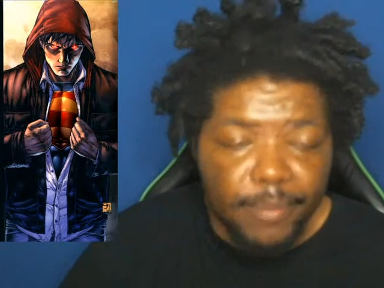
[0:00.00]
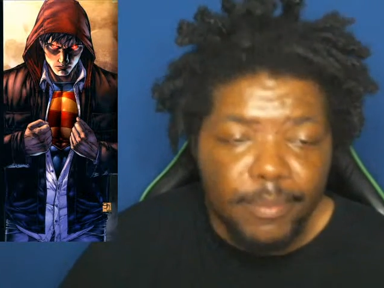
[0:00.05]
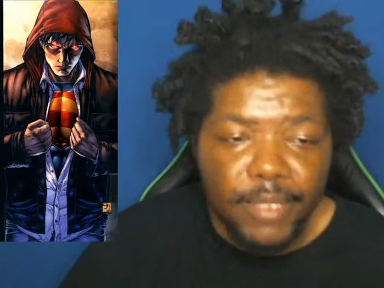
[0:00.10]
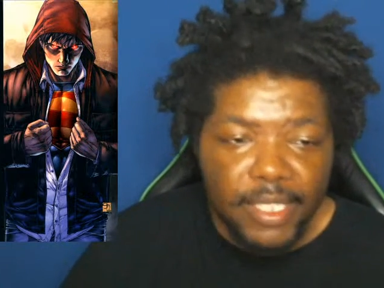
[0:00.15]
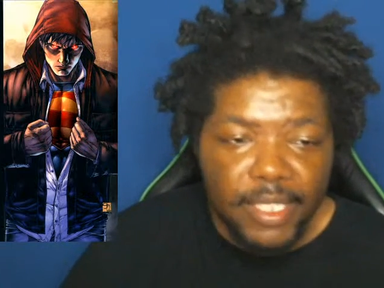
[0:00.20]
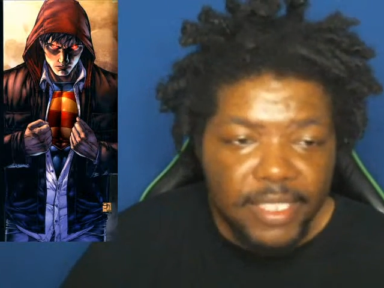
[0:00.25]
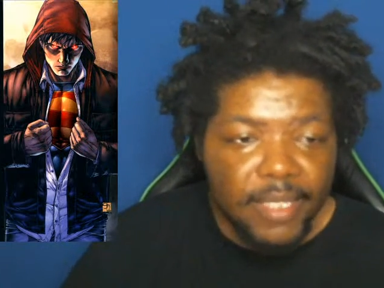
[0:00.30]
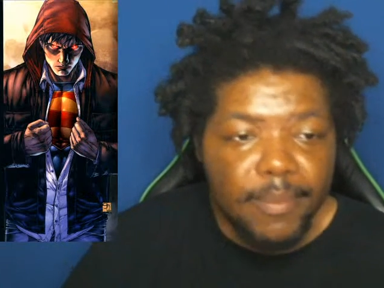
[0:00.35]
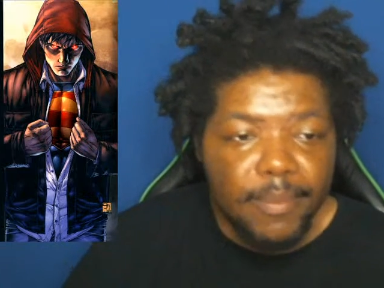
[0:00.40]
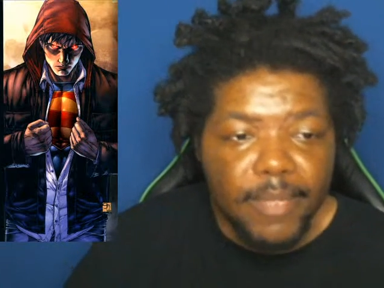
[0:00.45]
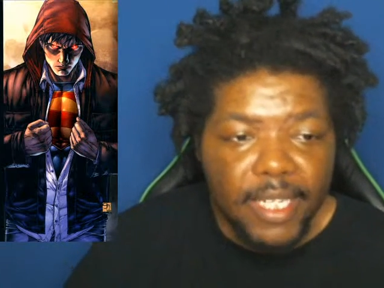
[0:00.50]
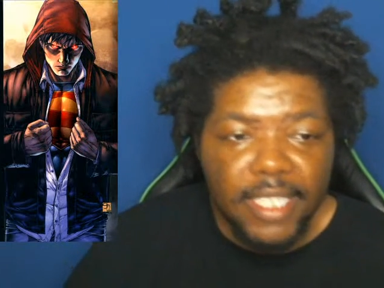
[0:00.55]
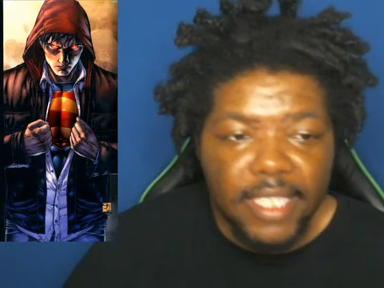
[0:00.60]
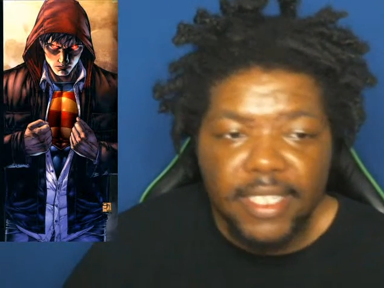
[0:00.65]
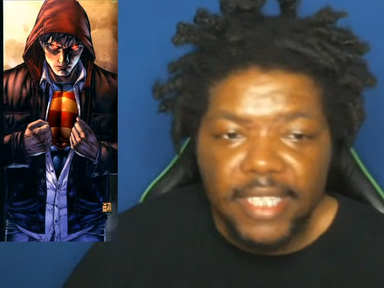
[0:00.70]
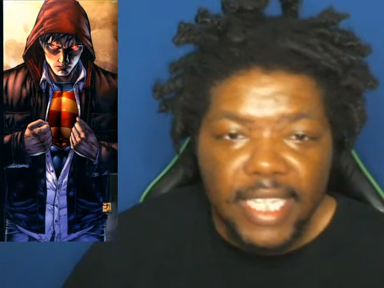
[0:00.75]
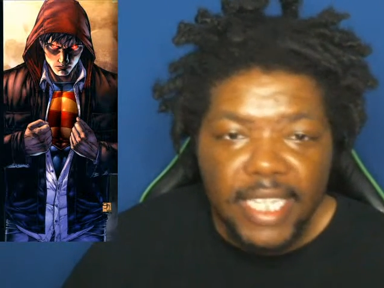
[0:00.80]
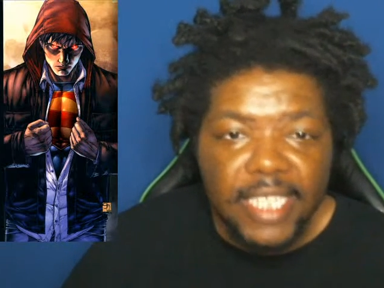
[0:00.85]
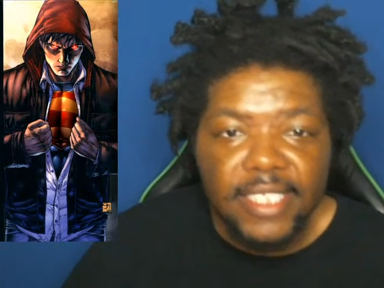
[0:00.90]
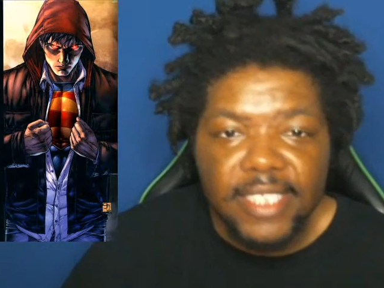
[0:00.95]
there's some
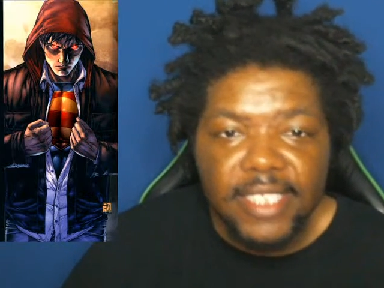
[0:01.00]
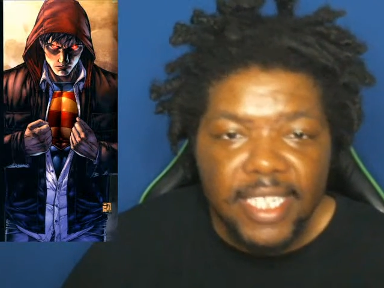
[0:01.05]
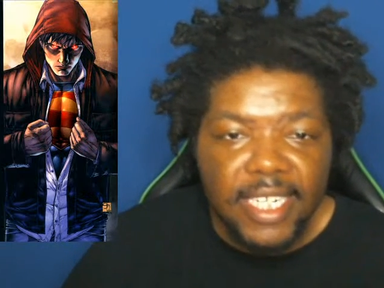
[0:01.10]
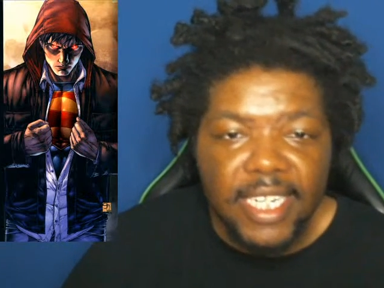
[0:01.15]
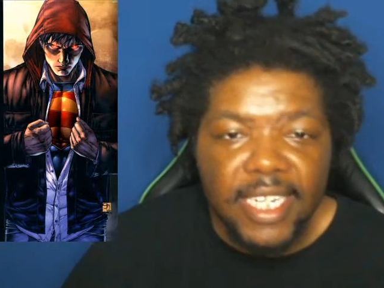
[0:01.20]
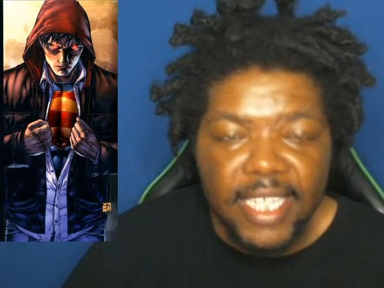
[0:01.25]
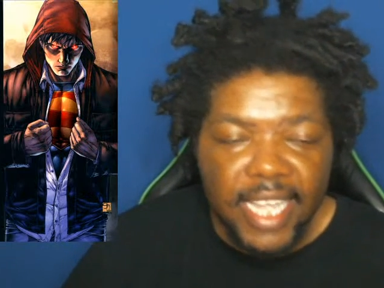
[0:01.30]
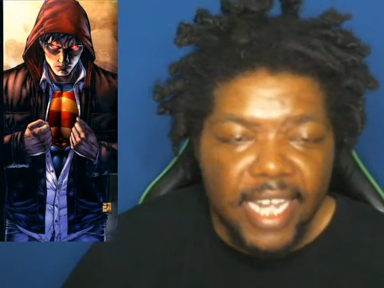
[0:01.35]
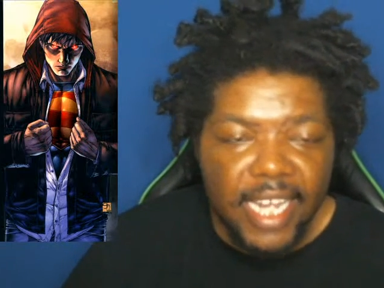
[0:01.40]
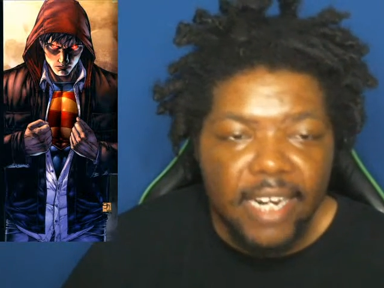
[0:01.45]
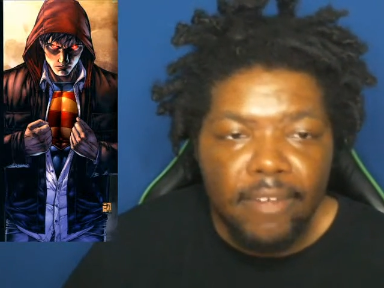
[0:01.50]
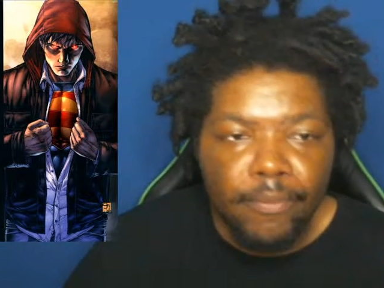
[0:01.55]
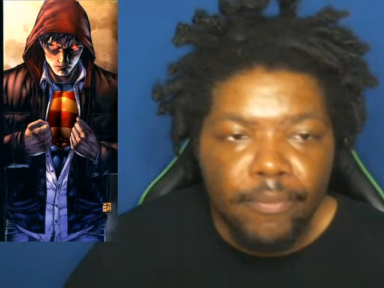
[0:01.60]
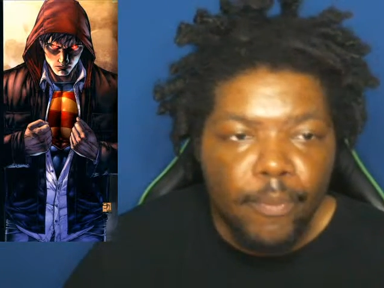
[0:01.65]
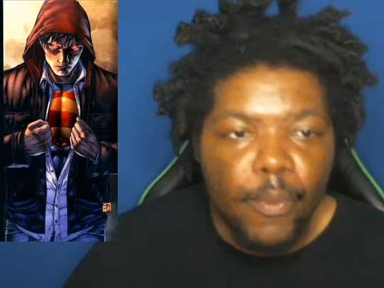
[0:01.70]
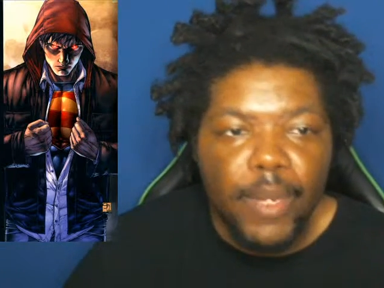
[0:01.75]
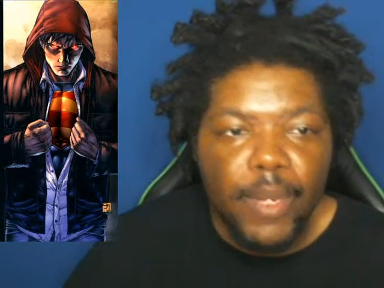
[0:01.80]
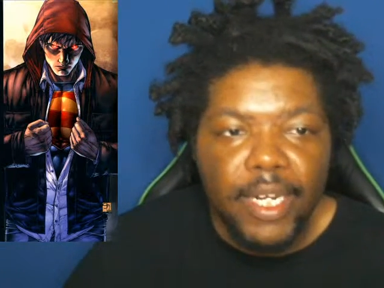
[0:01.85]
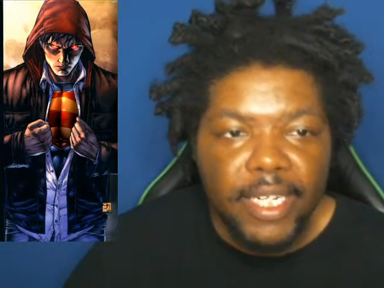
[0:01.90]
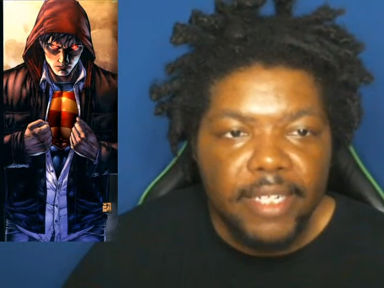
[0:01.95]
things that they can't
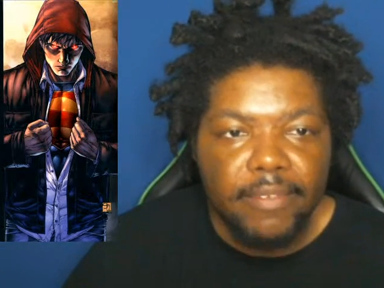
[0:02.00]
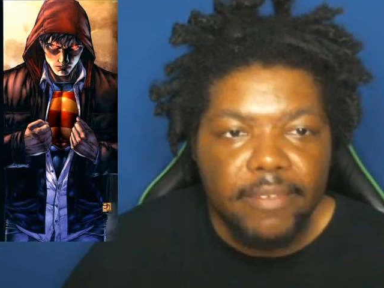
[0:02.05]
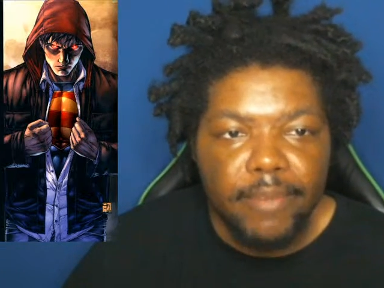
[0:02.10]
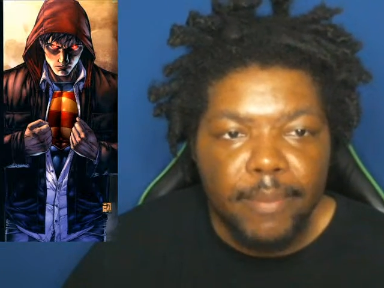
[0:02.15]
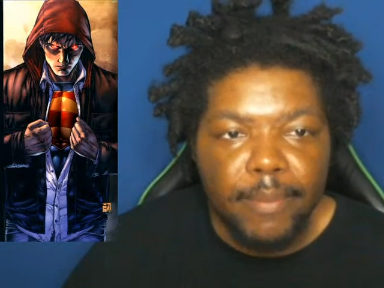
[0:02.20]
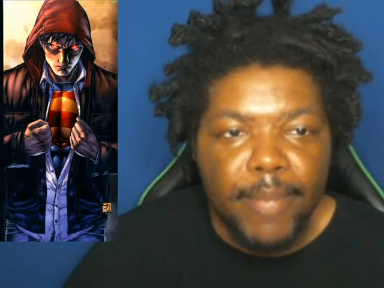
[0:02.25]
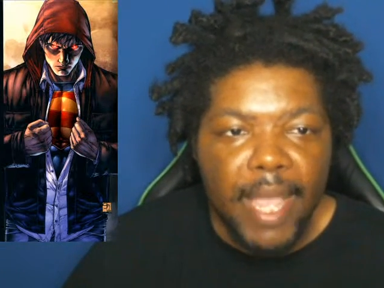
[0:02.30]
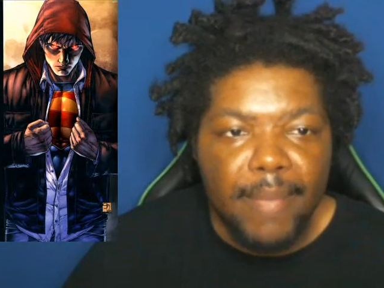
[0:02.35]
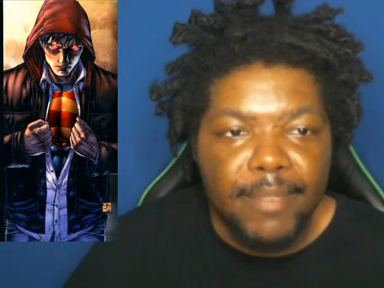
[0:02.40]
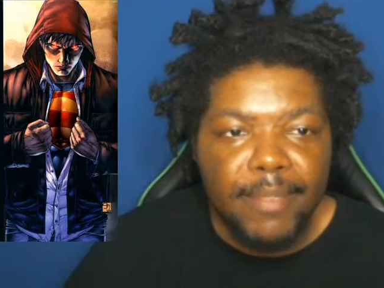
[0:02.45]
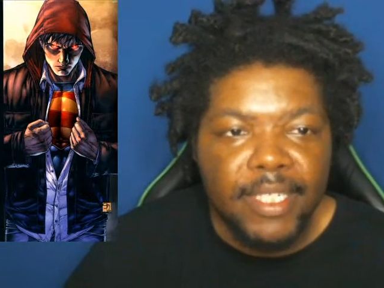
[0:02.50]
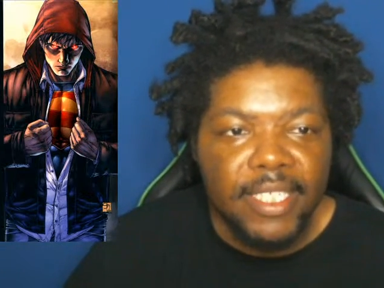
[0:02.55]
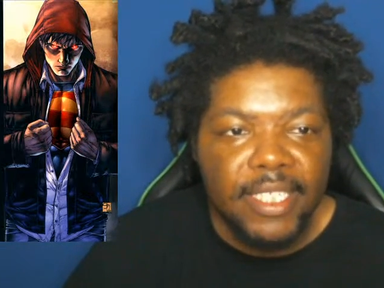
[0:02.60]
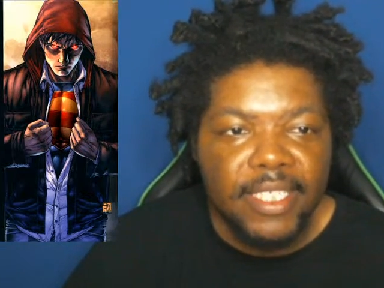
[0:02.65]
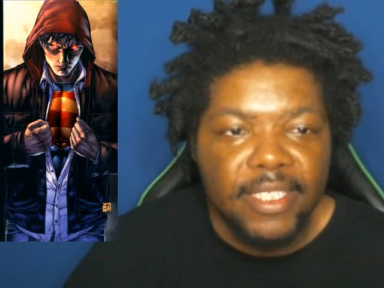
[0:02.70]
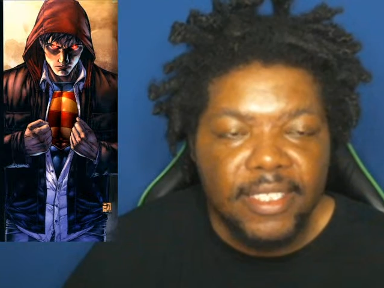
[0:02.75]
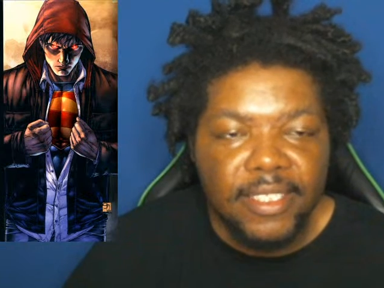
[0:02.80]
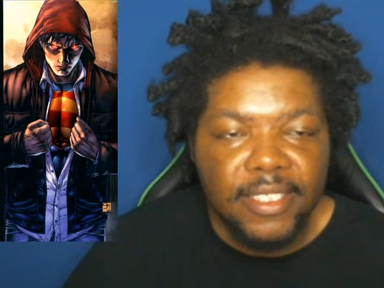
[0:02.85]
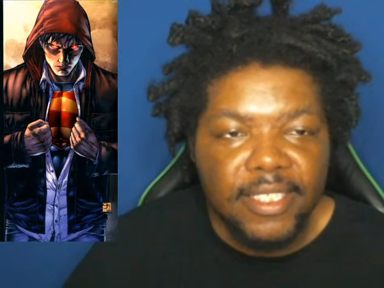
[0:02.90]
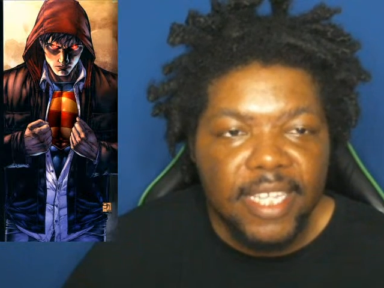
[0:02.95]
avoid from happening,
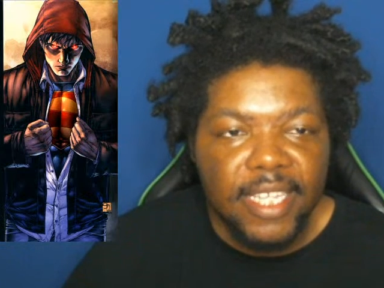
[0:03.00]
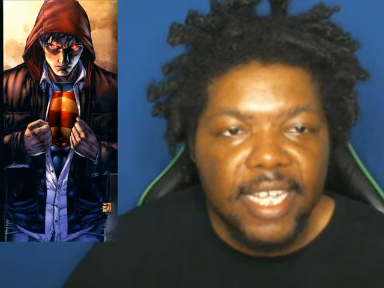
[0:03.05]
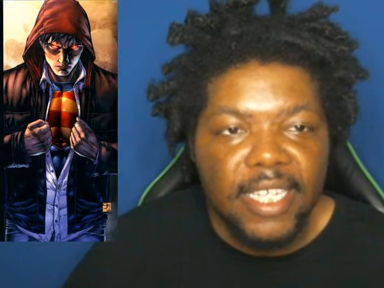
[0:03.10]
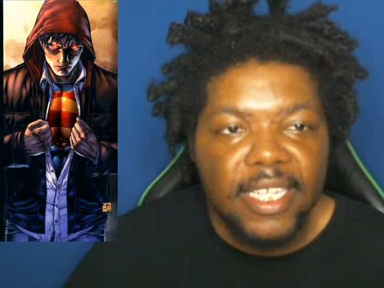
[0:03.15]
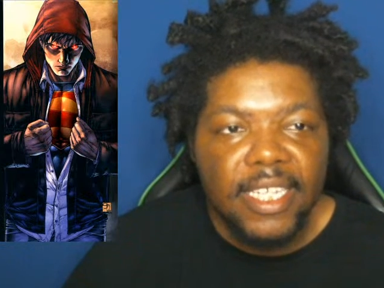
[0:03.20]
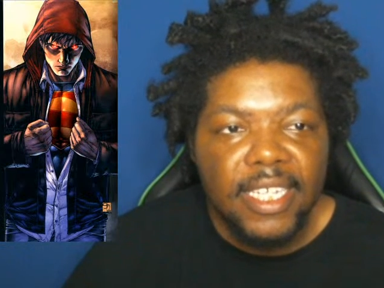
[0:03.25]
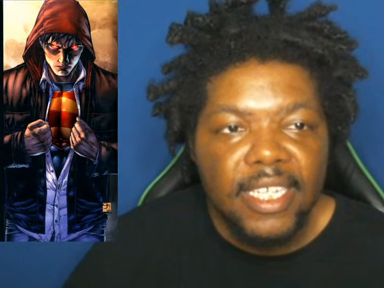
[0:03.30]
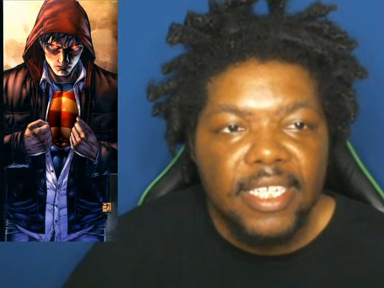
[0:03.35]
because like